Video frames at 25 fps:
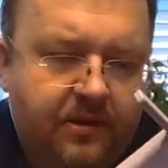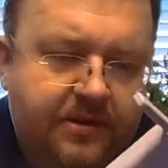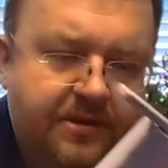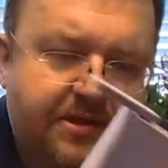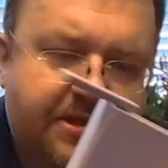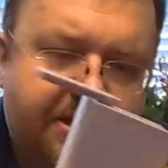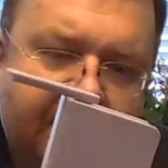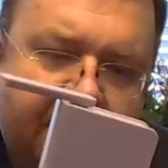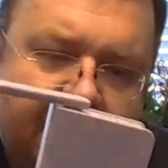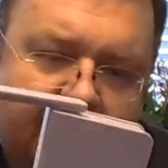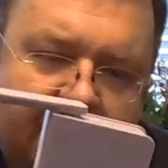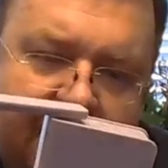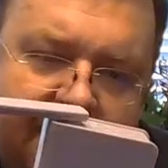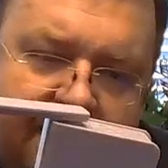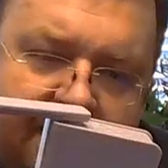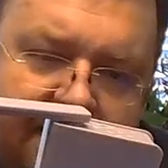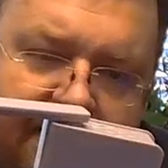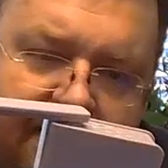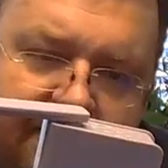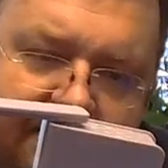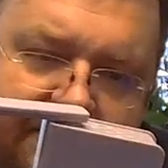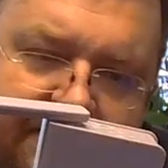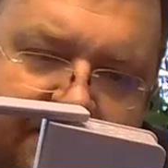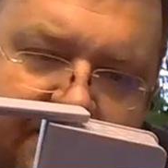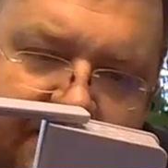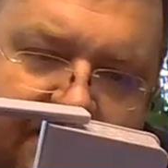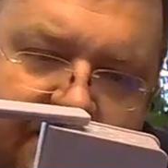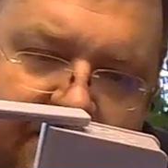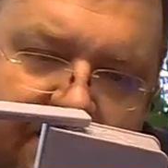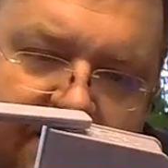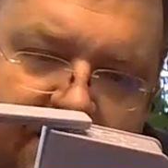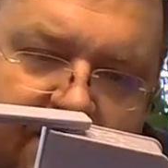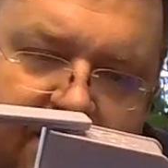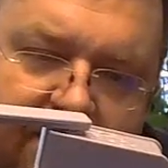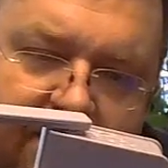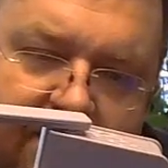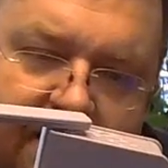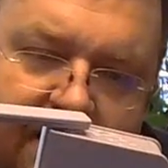
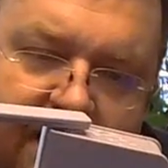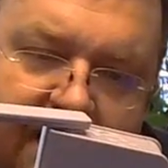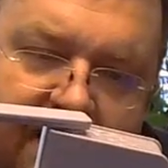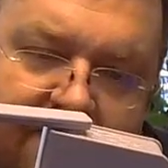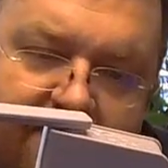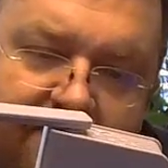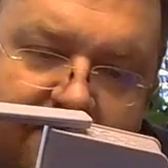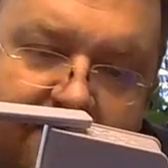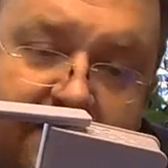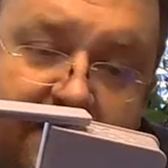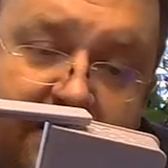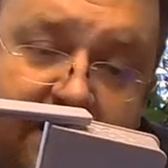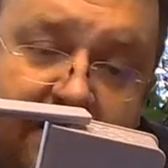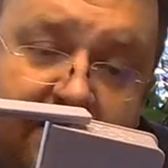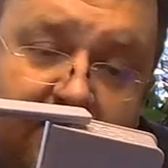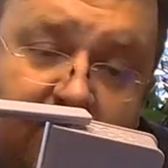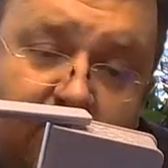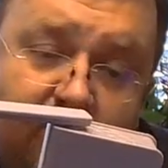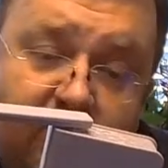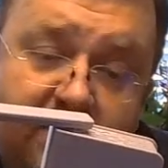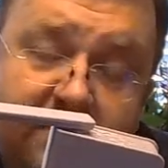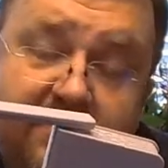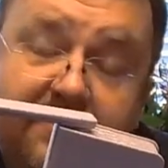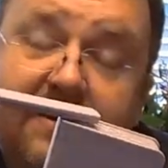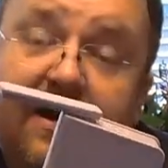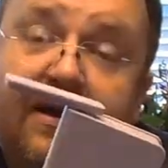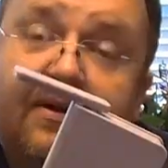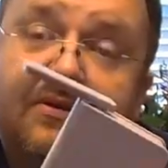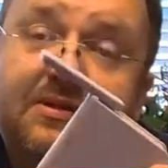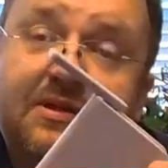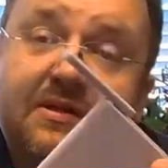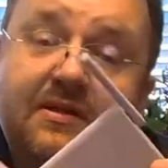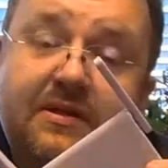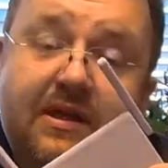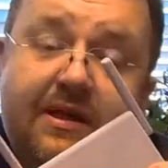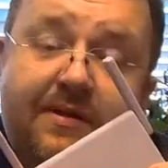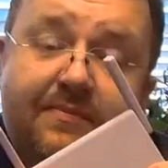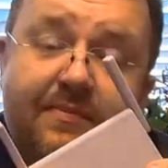
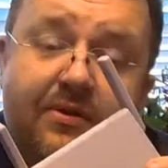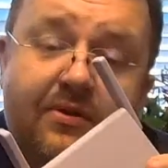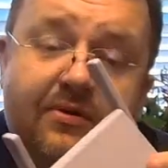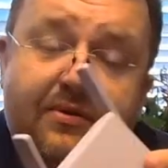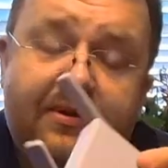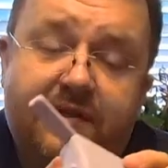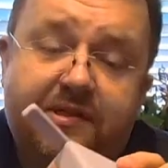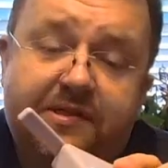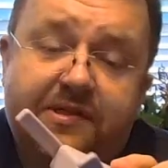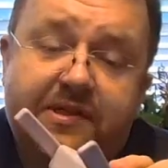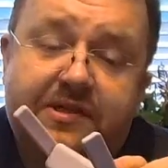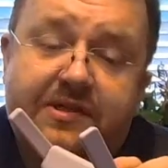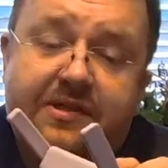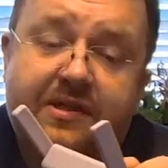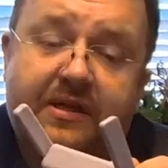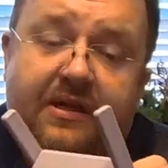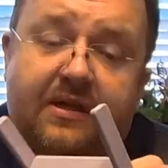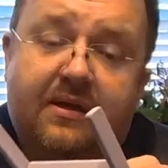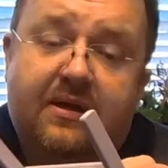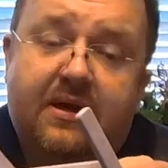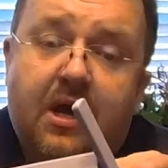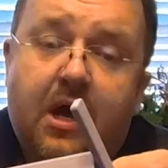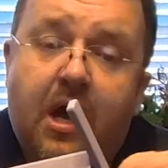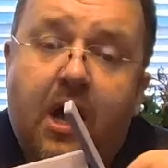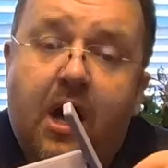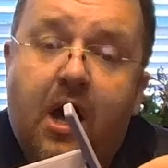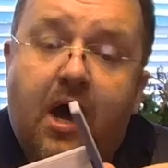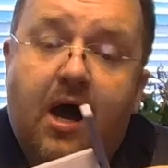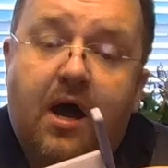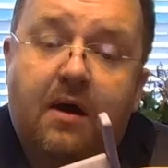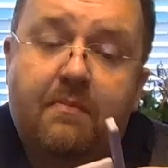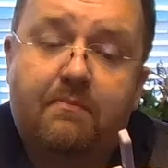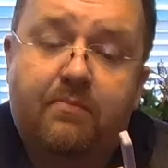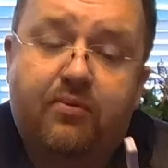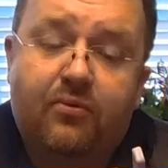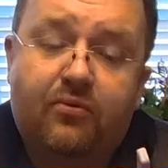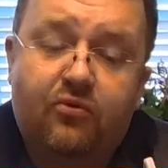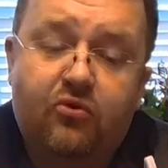MV1000W. This is a
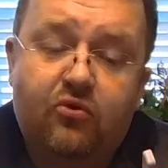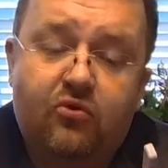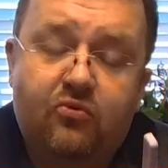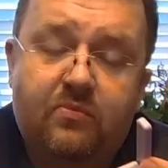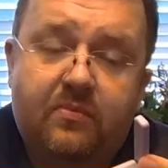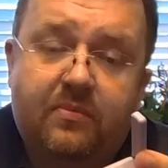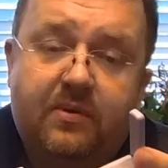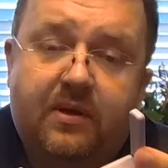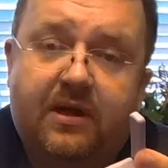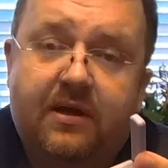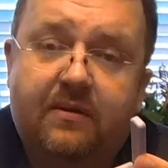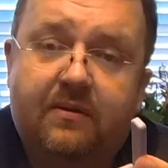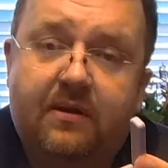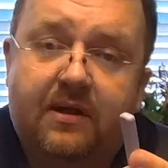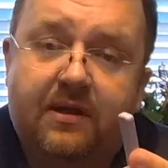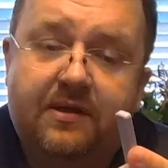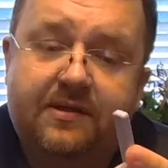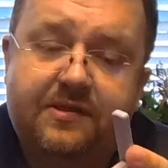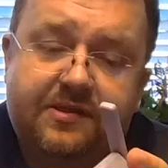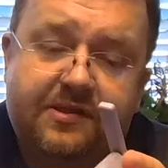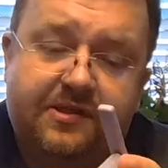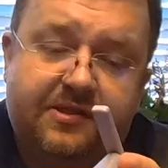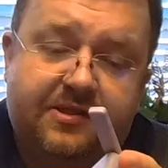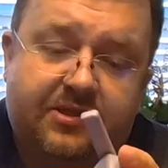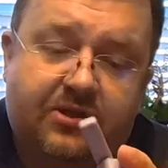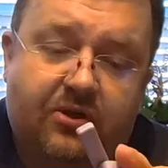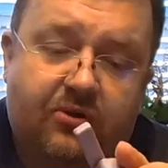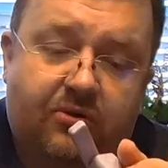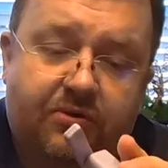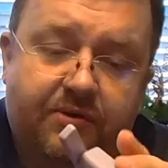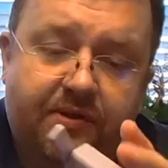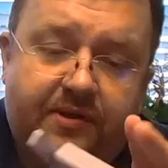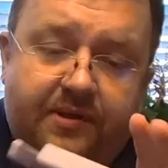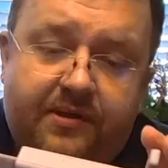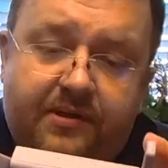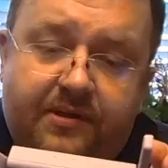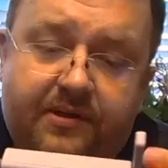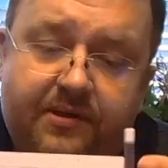broom. It's just
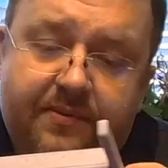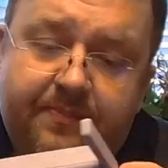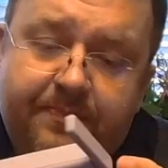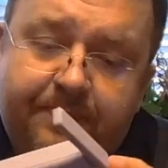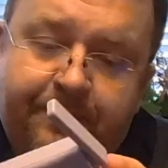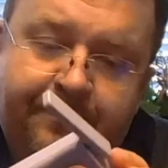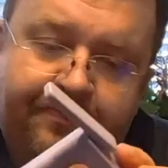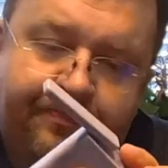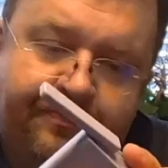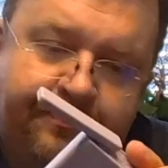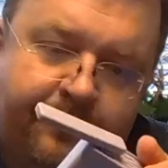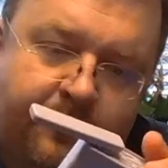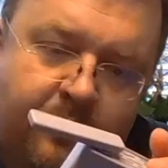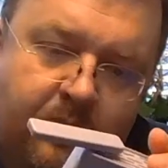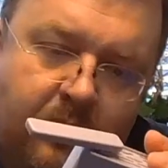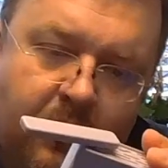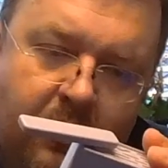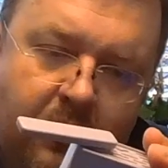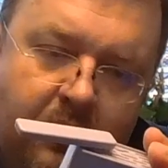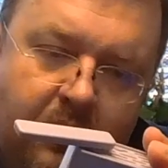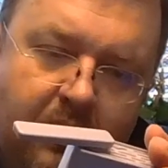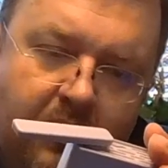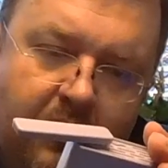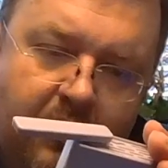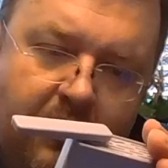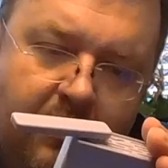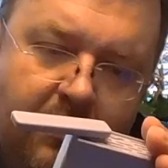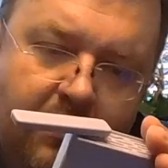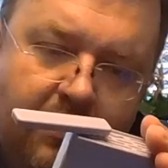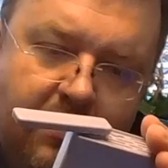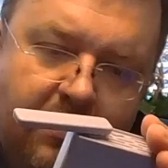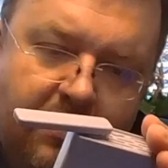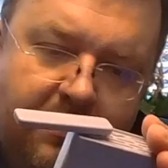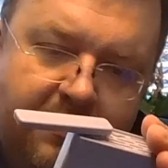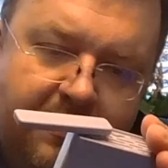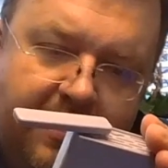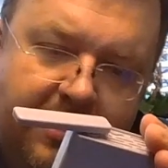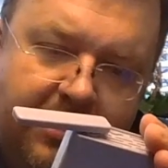called
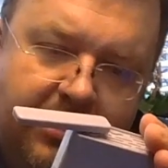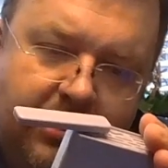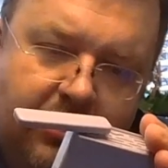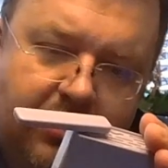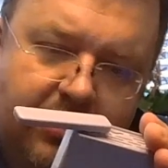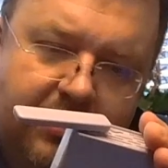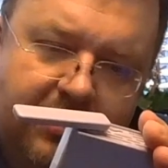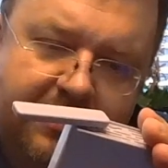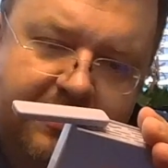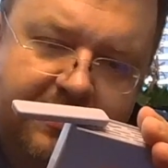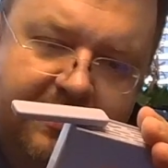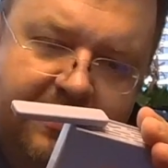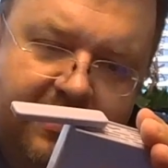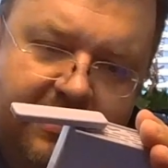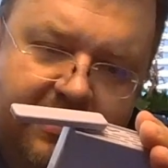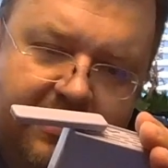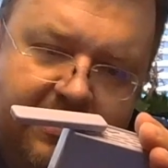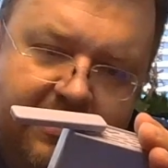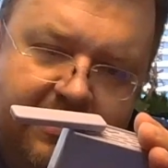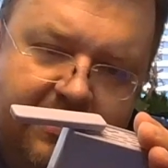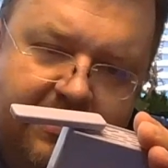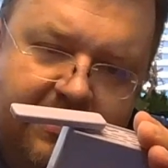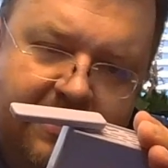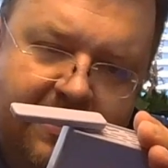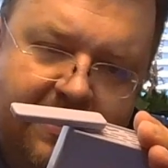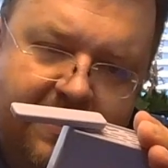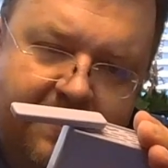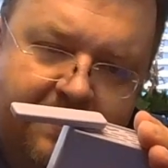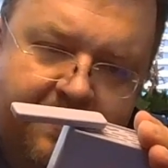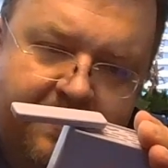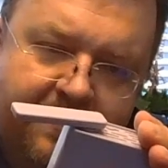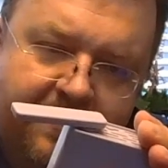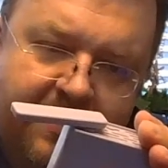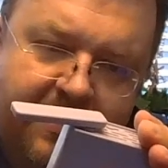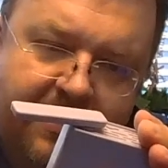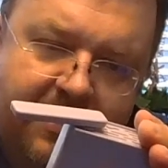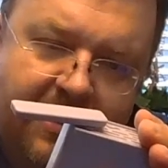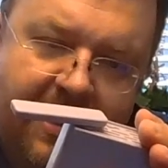they call it the
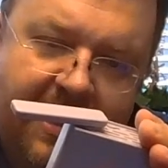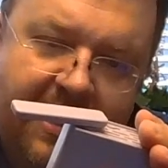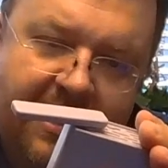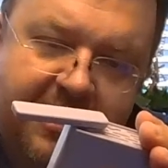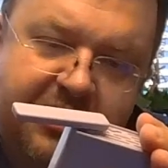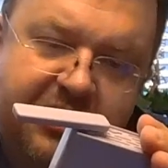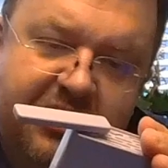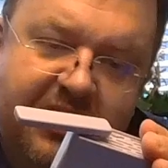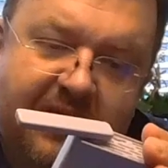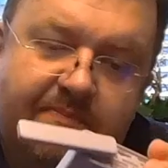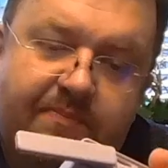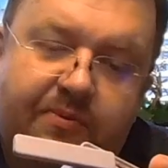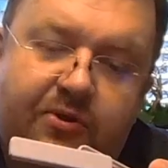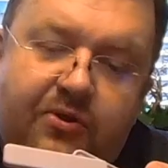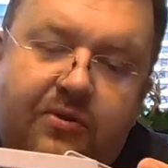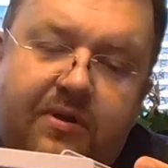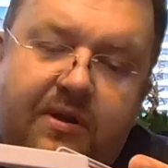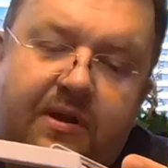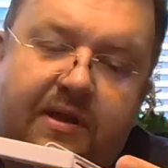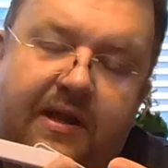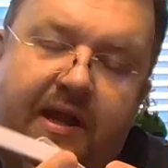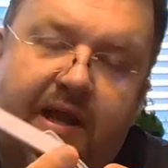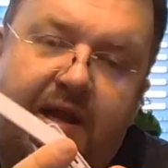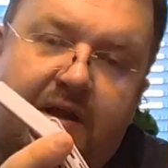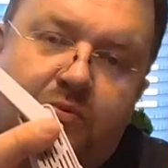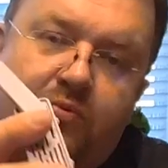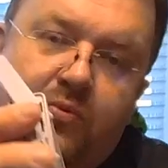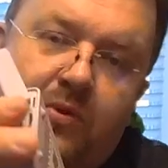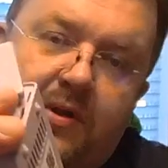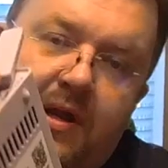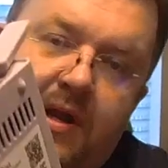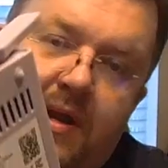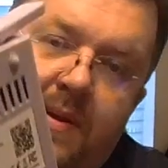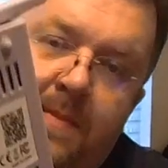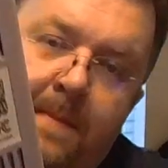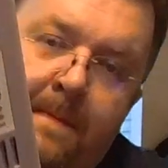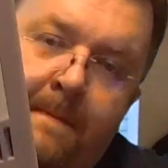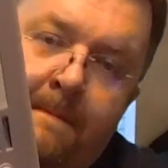Edge Computing
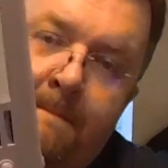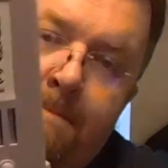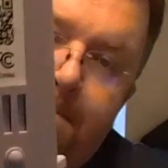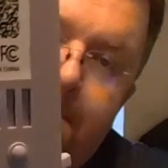Gateway.